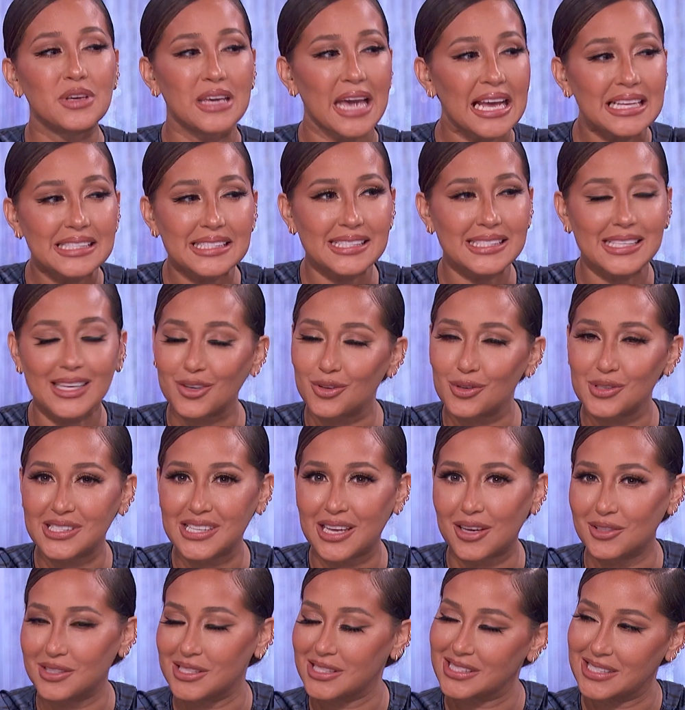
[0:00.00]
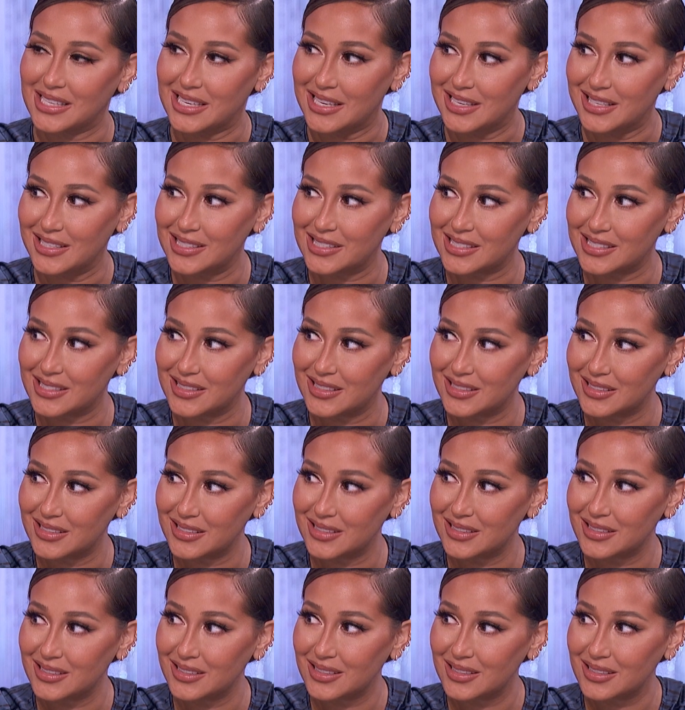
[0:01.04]
get sickle cell disease?
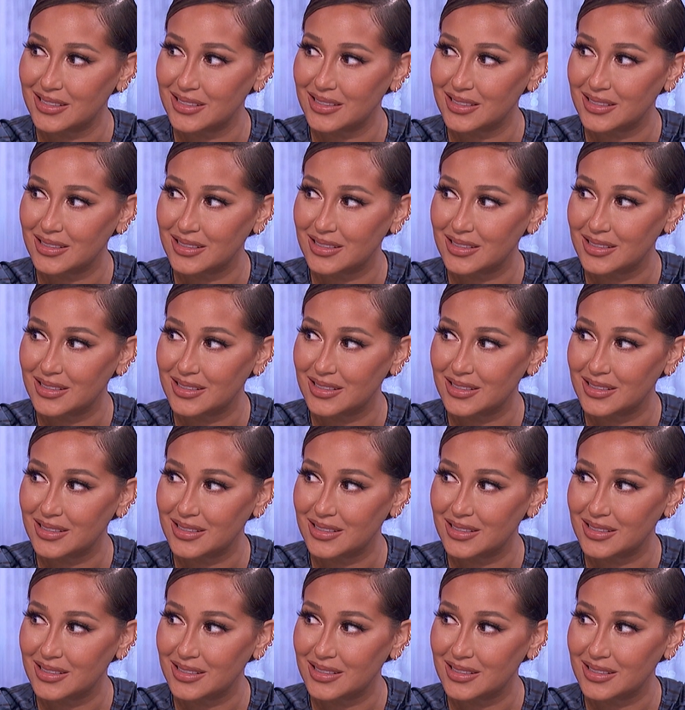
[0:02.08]
So I mentioned